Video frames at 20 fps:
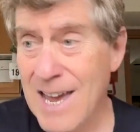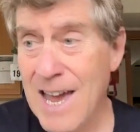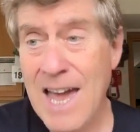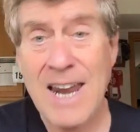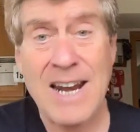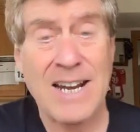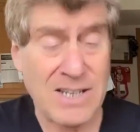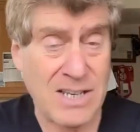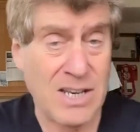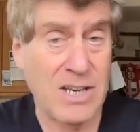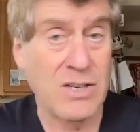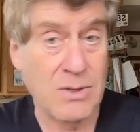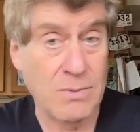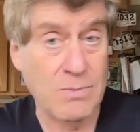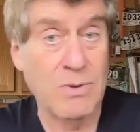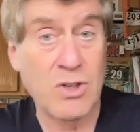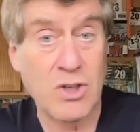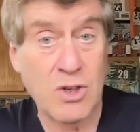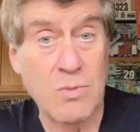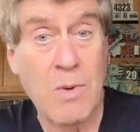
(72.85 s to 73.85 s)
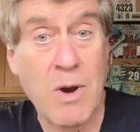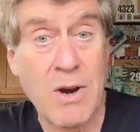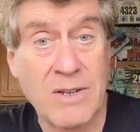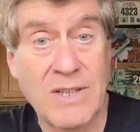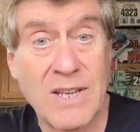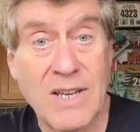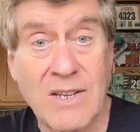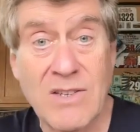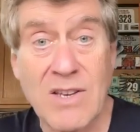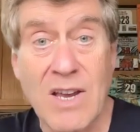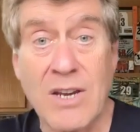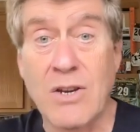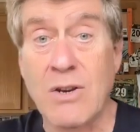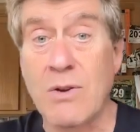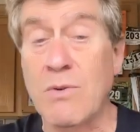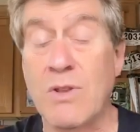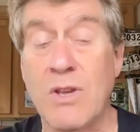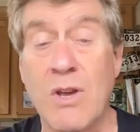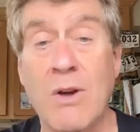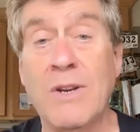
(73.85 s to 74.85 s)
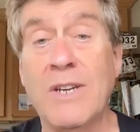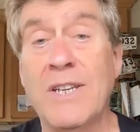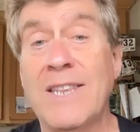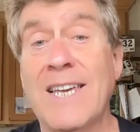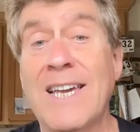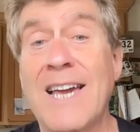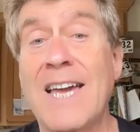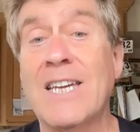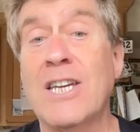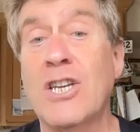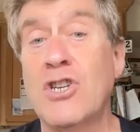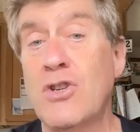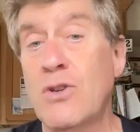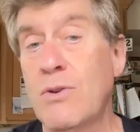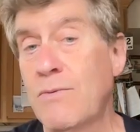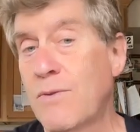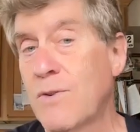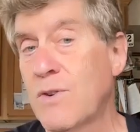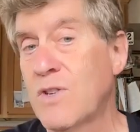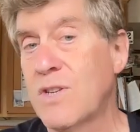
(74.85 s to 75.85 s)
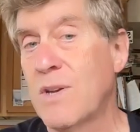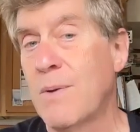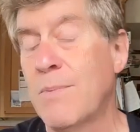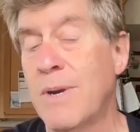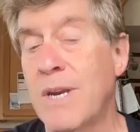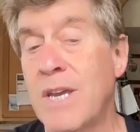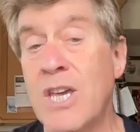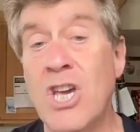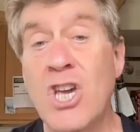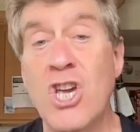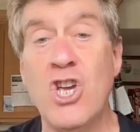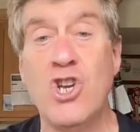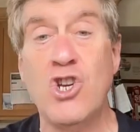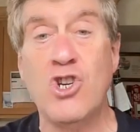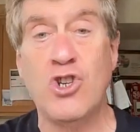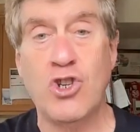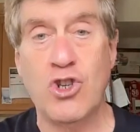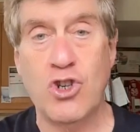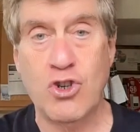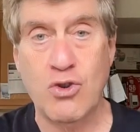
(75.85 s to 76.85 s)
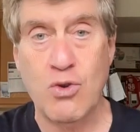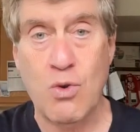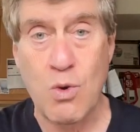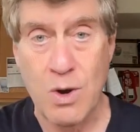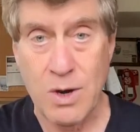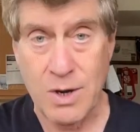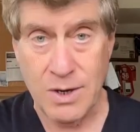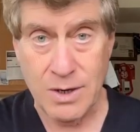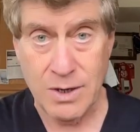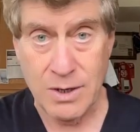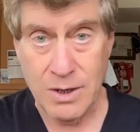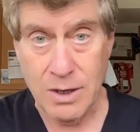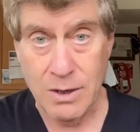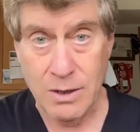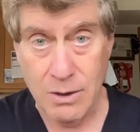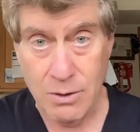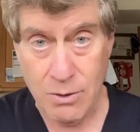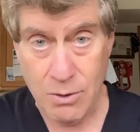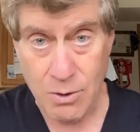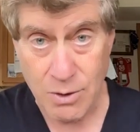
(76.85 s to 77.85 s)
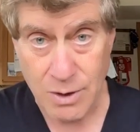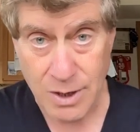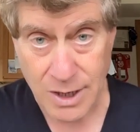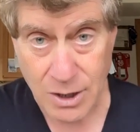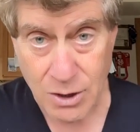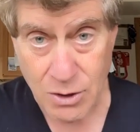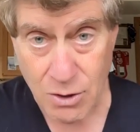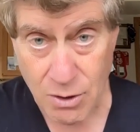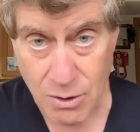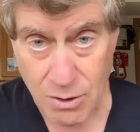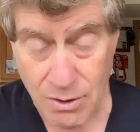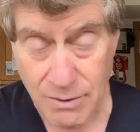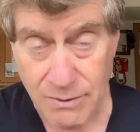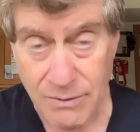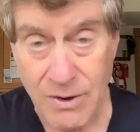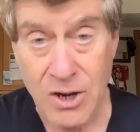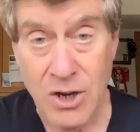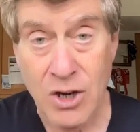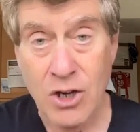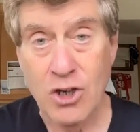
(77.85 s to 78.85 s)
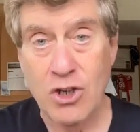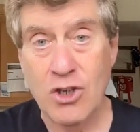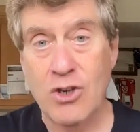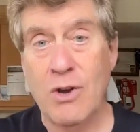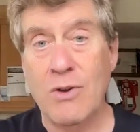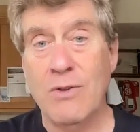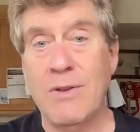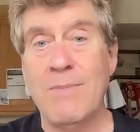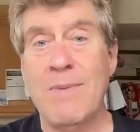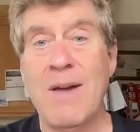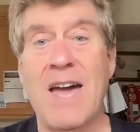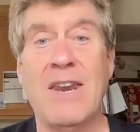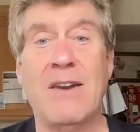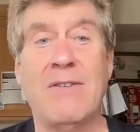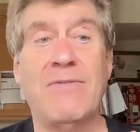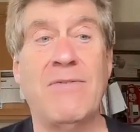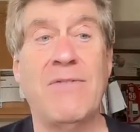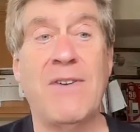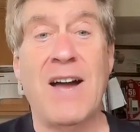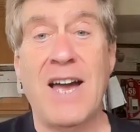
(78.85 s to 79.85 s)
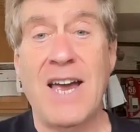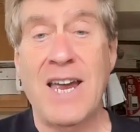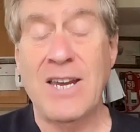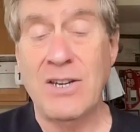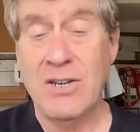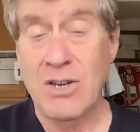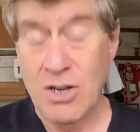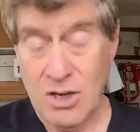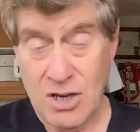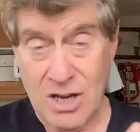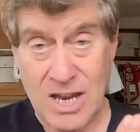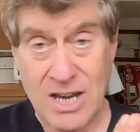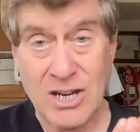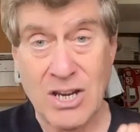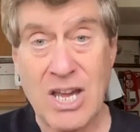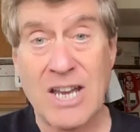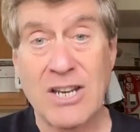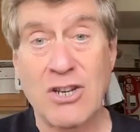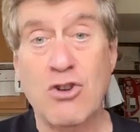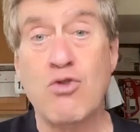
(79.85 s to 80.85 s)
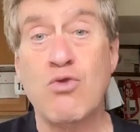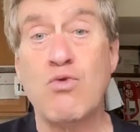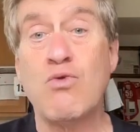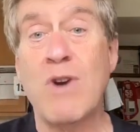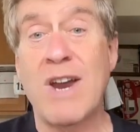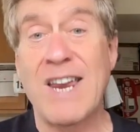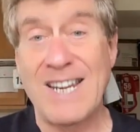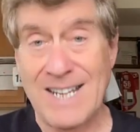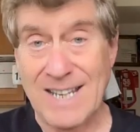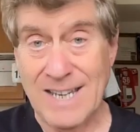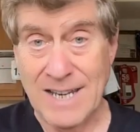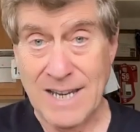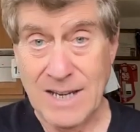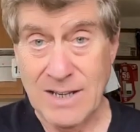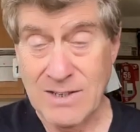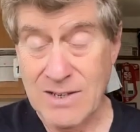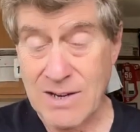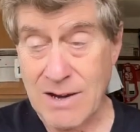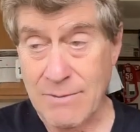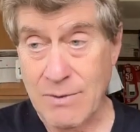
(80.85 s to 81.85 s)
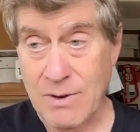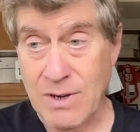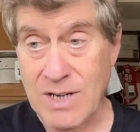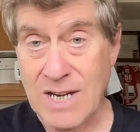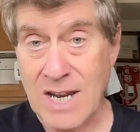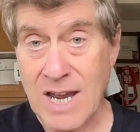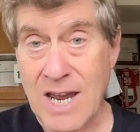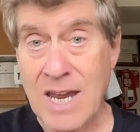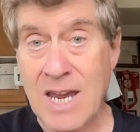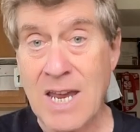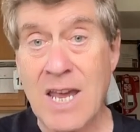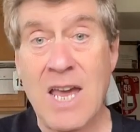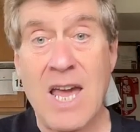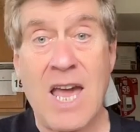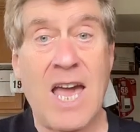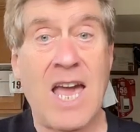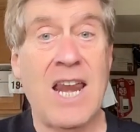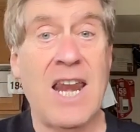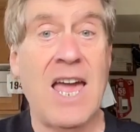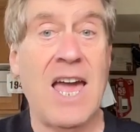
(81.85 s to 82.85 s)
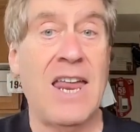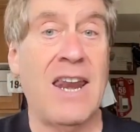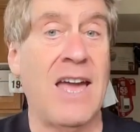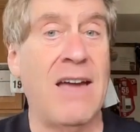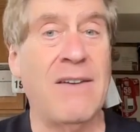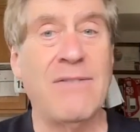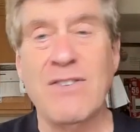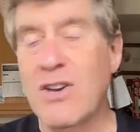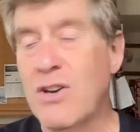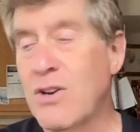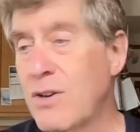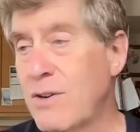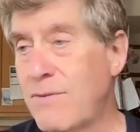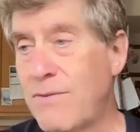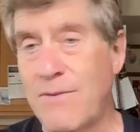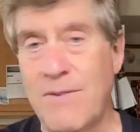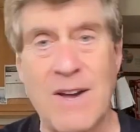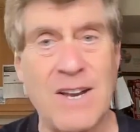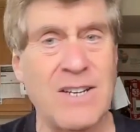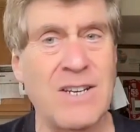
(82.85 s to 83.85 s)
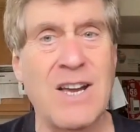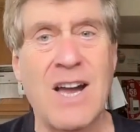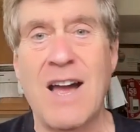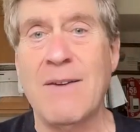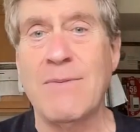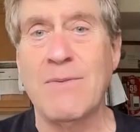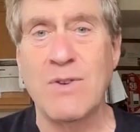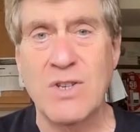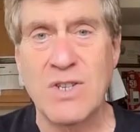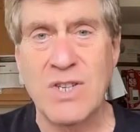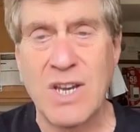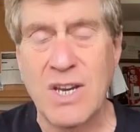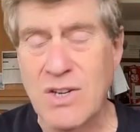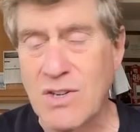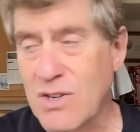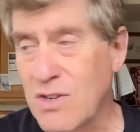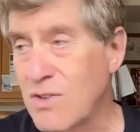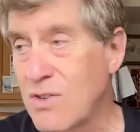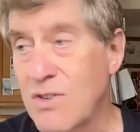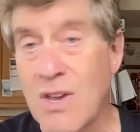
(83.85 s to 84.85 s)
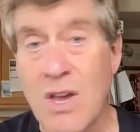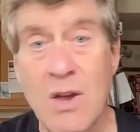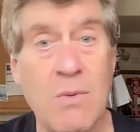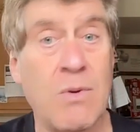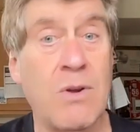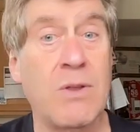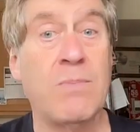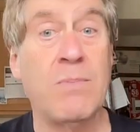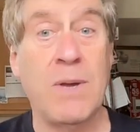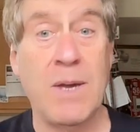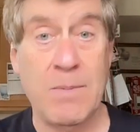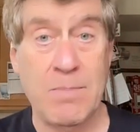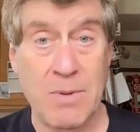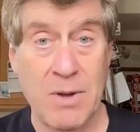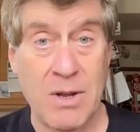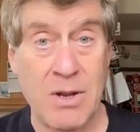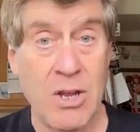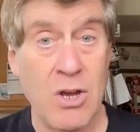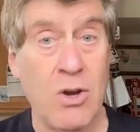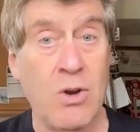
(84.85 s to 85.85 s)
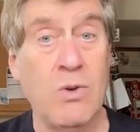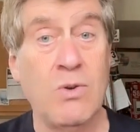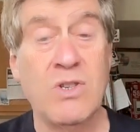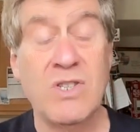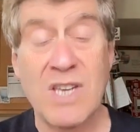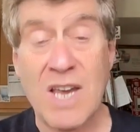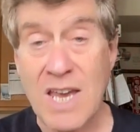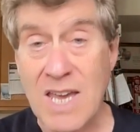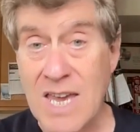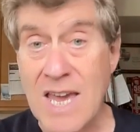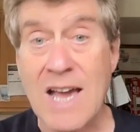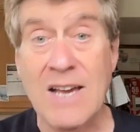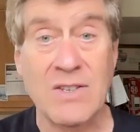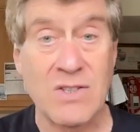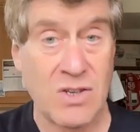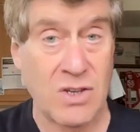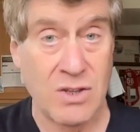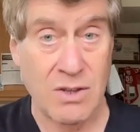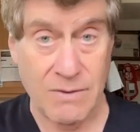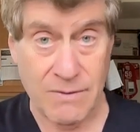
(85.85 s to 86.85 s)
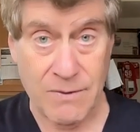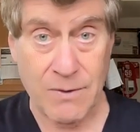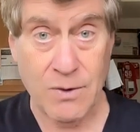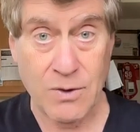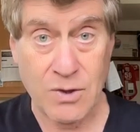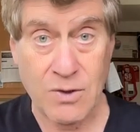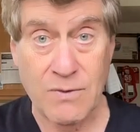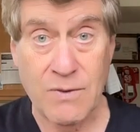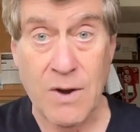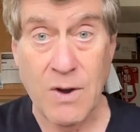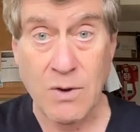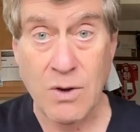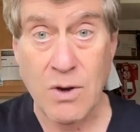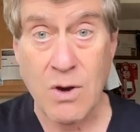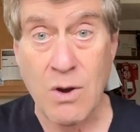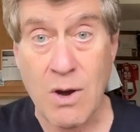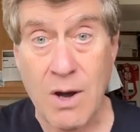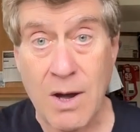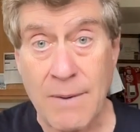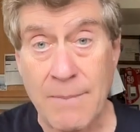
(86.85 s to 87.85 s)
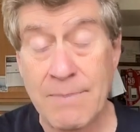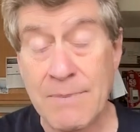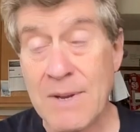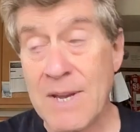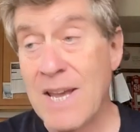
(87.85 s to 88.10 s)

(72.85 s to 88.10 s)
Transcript: And I teach them the smart things I do. The only thing I can do for somebody is shorten the learning curve, show them how to find and get great leads every day, and how to have good, fun conversations with people who say yes in the first phone call.